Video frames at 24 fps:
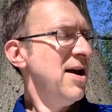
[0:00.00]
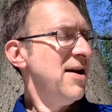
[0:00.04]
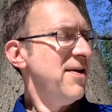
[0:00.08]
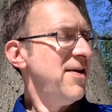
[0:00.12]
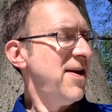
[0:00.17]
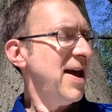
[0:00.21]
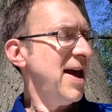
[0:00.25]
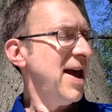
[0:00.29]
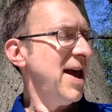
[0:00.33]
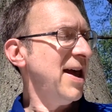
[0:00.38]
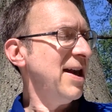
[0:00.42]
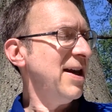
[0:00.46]

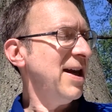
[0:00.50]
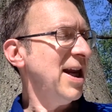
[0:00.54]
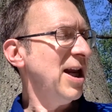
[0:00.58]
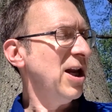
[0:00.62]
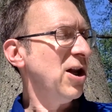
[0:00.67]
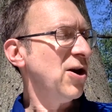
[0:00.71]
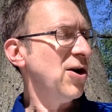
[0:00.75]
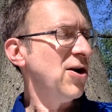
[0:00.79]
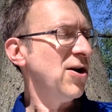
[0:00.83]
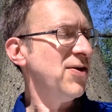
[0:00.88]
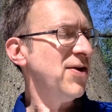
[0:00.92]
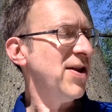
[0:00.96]
Then he
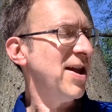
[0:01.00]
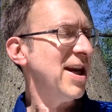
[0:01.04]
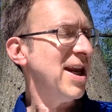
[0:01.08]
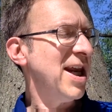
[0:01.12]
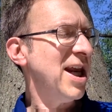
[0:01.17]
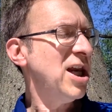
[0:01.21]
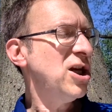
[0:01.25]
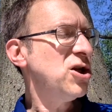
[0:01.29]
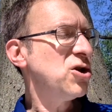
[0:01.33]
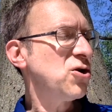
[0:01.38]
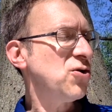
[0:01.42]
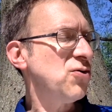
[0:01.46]
learned that
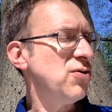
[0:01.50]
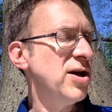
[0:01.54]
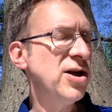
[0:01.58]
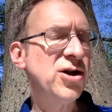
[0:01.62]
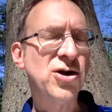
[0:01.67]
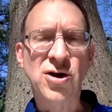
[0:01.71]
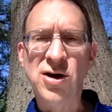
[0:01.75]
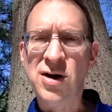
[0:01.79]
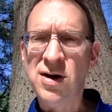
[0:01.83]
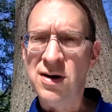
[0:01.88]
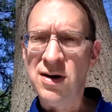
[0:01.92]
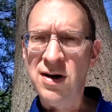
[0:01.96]
each
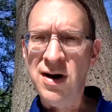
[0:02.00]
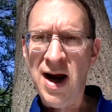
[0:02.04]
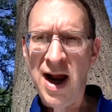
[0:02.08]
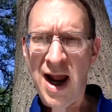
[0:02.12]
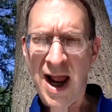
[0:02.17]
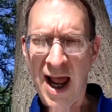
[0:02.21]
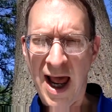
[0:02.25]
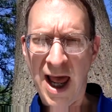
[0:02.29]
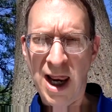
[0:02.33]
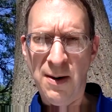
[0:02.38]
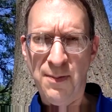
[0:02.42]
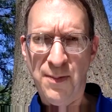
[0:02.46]
creature
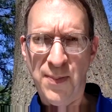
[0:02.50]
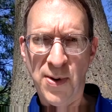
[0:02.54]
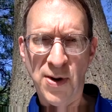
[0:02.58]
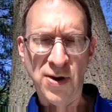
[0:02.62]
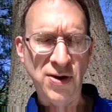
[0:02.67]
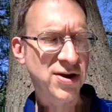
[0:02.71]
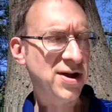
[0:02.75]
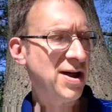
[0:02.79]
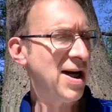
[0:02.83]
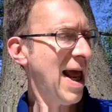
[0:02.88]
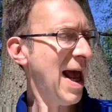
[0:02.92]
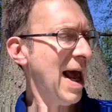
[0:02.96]
had a
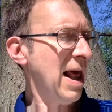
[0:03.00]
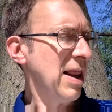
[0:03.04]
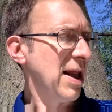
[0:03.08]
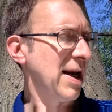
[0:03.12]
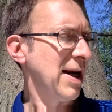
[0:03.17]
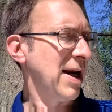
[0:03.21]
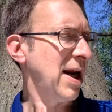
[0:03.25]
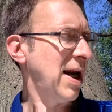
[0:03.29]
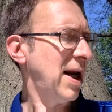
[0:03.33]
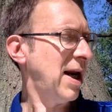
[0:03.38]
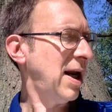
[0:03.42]
personality.